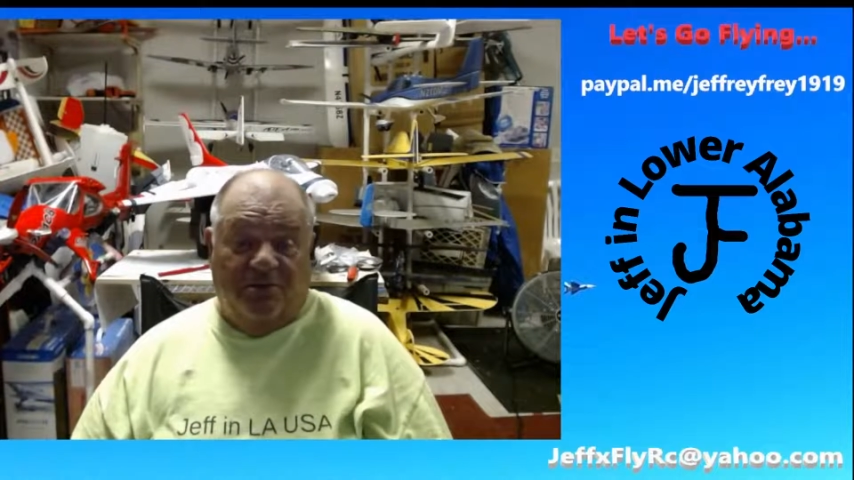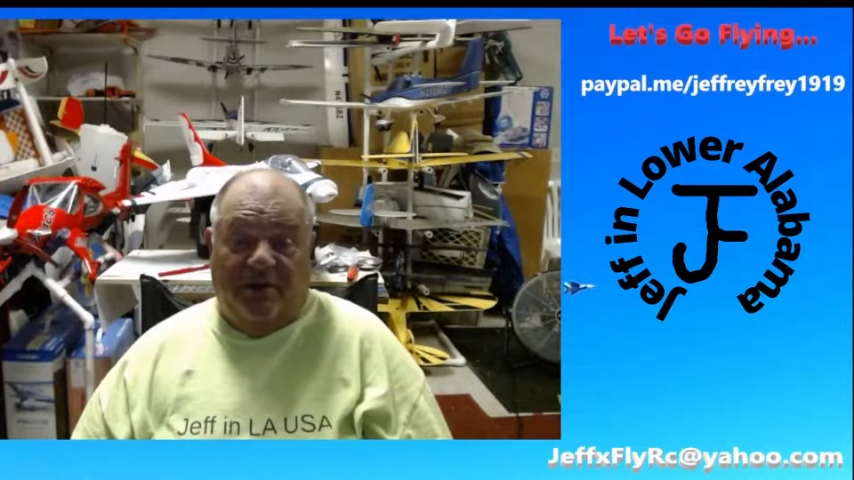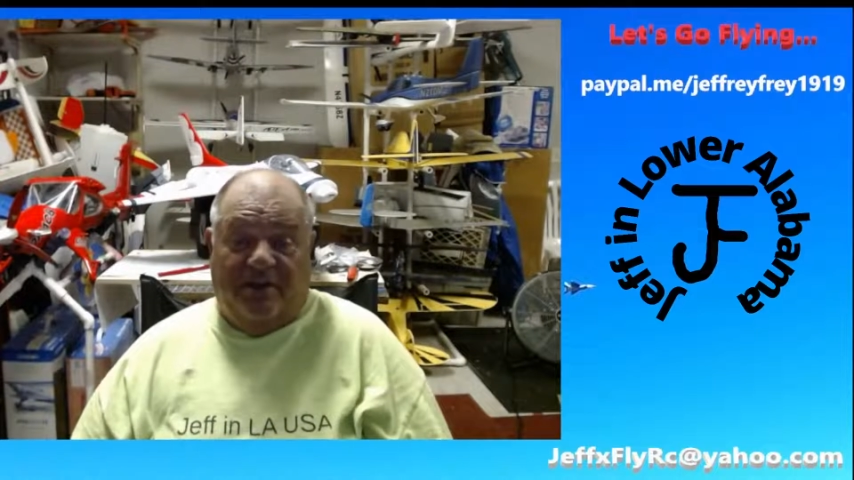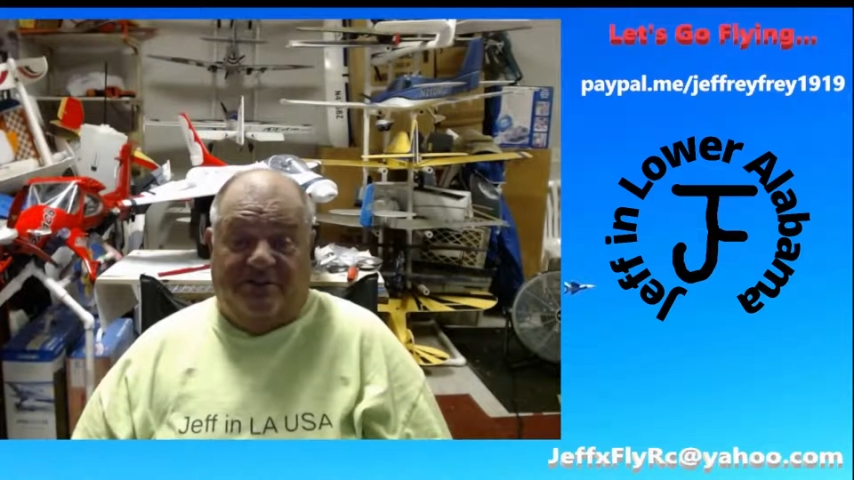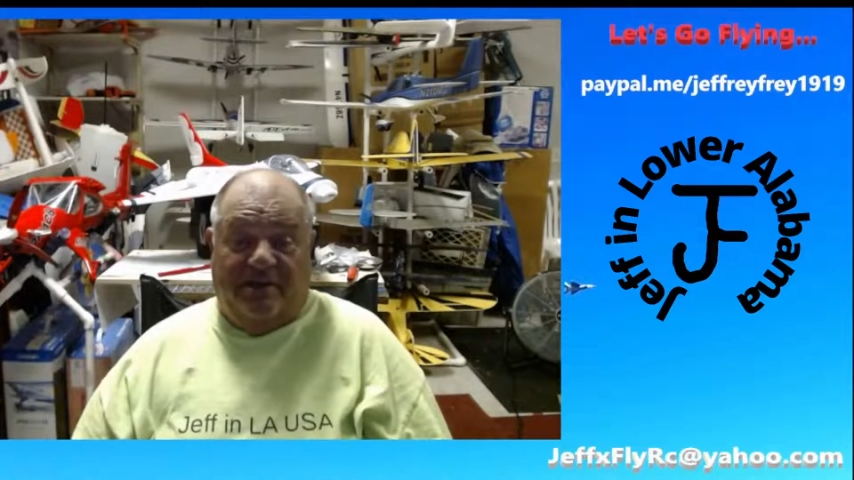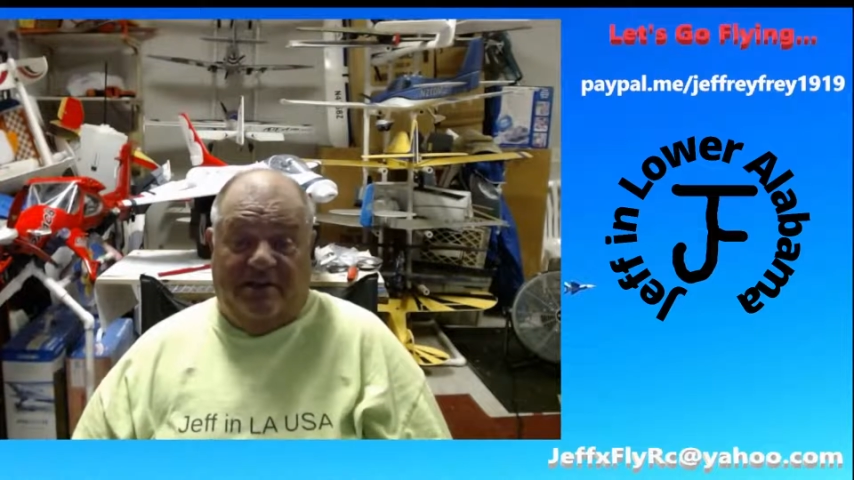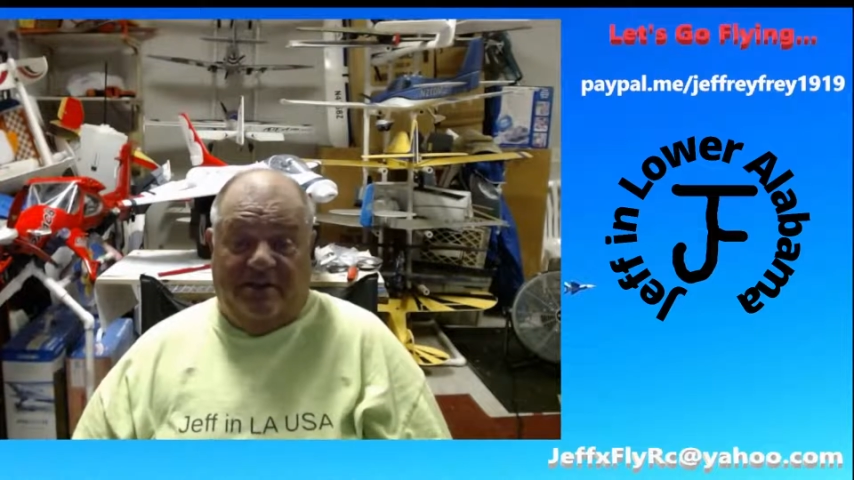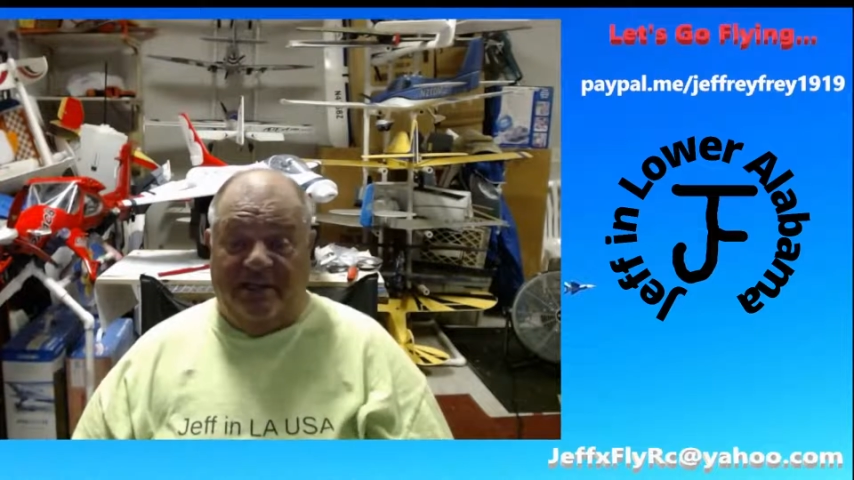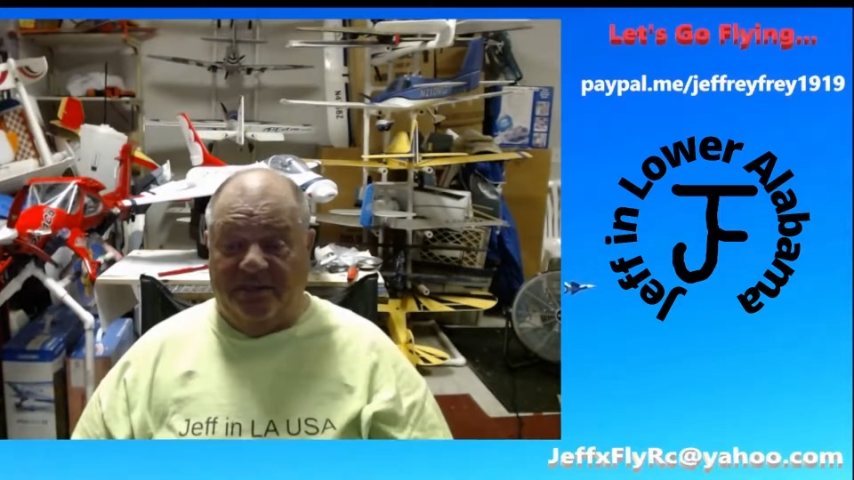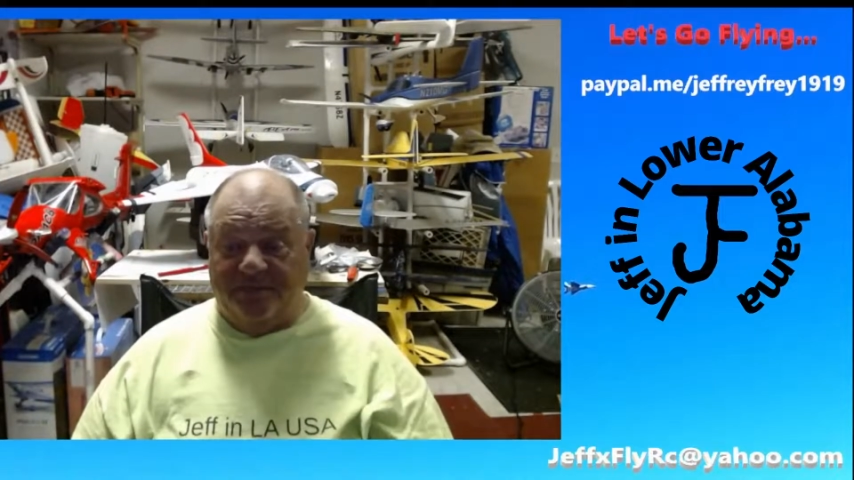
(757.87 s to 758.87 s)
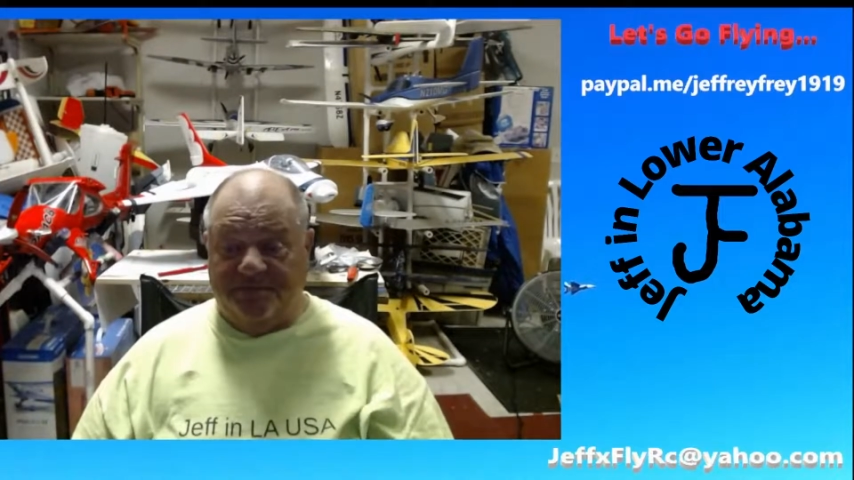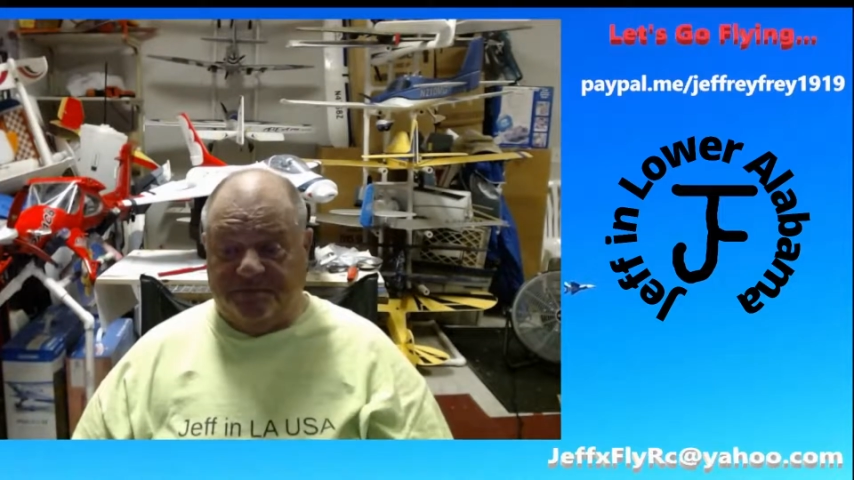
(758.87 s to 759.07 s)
rush right now.